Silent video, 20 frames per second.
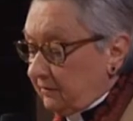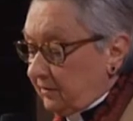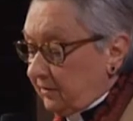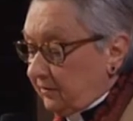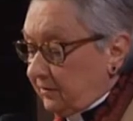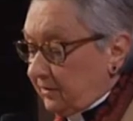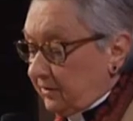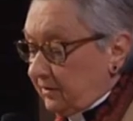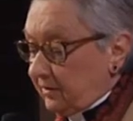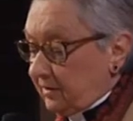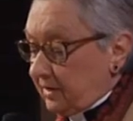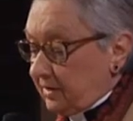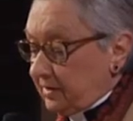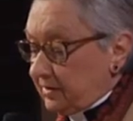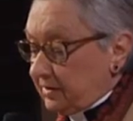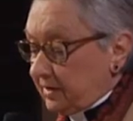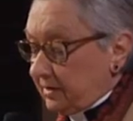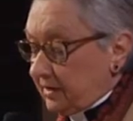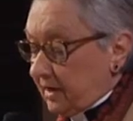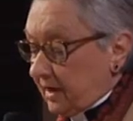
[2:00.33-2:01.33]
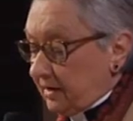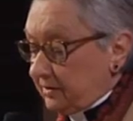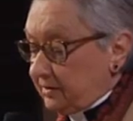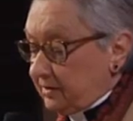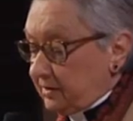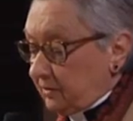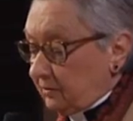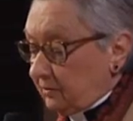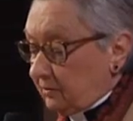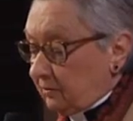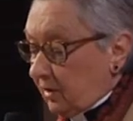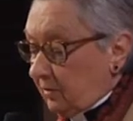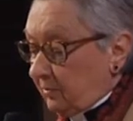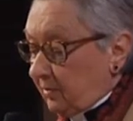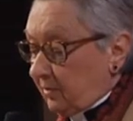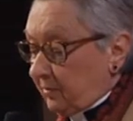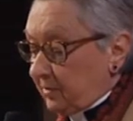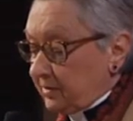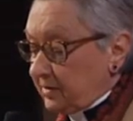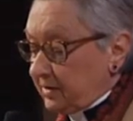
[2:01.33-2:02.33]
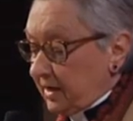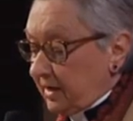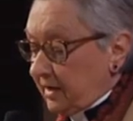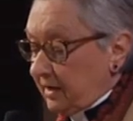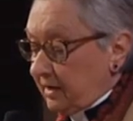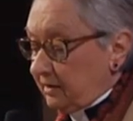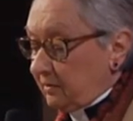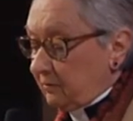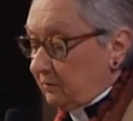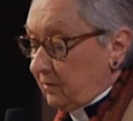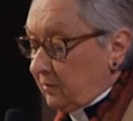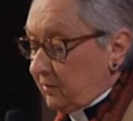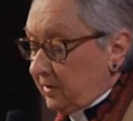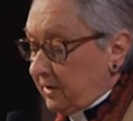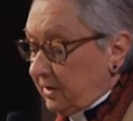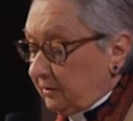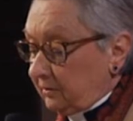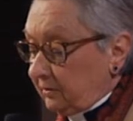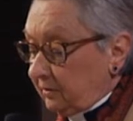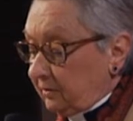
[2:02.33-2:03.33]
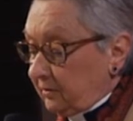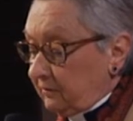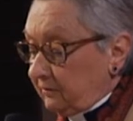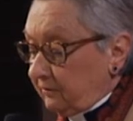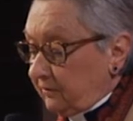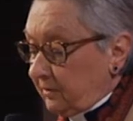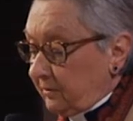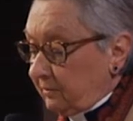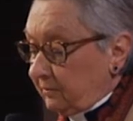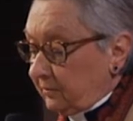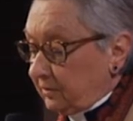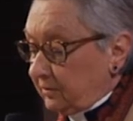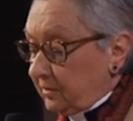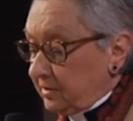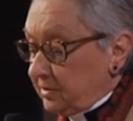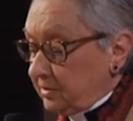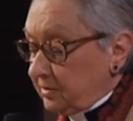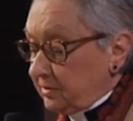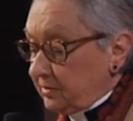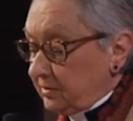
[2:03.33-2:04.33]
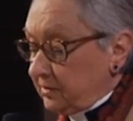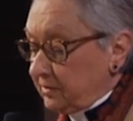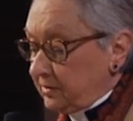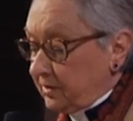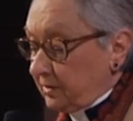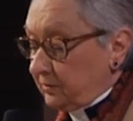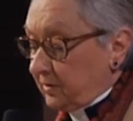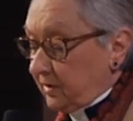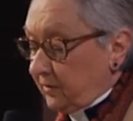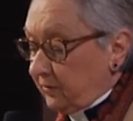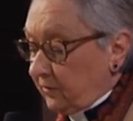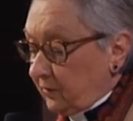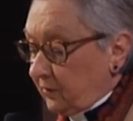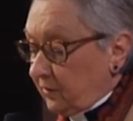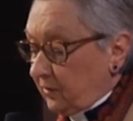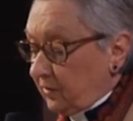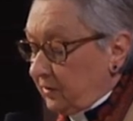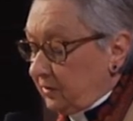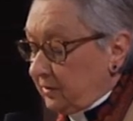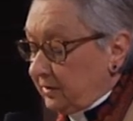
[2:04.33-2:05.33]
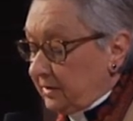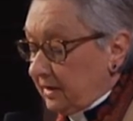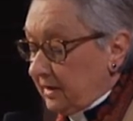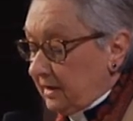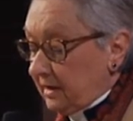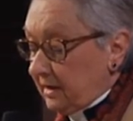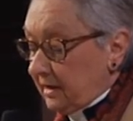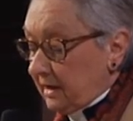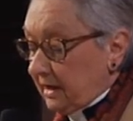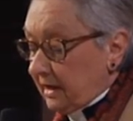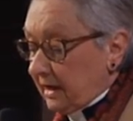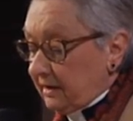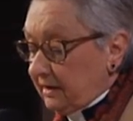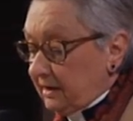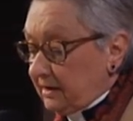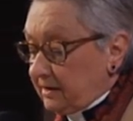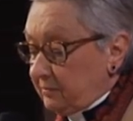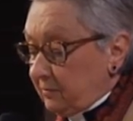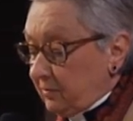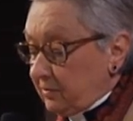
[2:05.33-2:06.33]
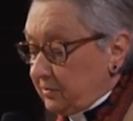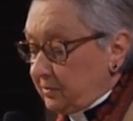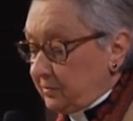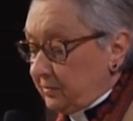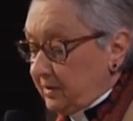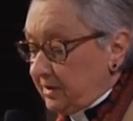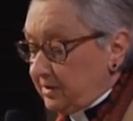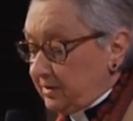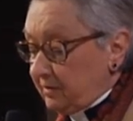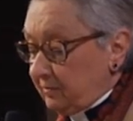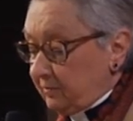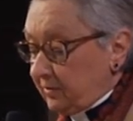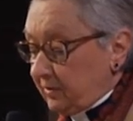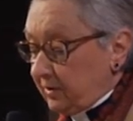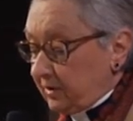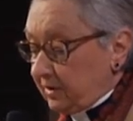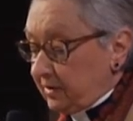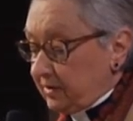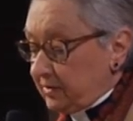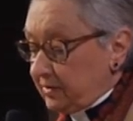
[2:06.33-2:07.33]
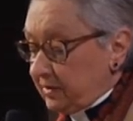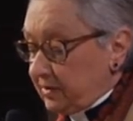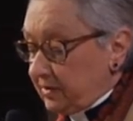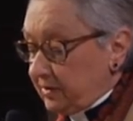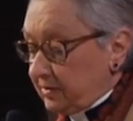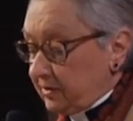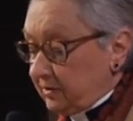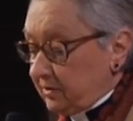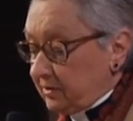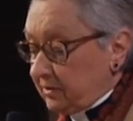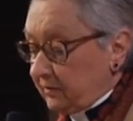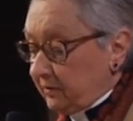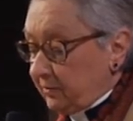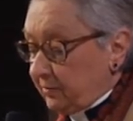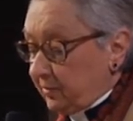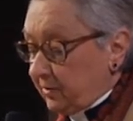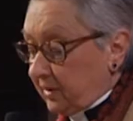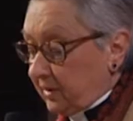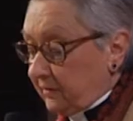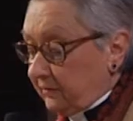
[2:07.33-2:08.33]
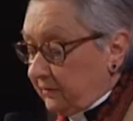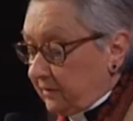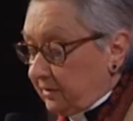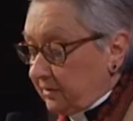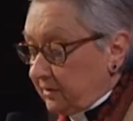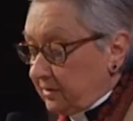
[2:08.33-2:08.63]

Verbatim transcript: The third is God's global mosaic, what we can learn from Christians around the world. And his most recent book is In Search of a Prophet,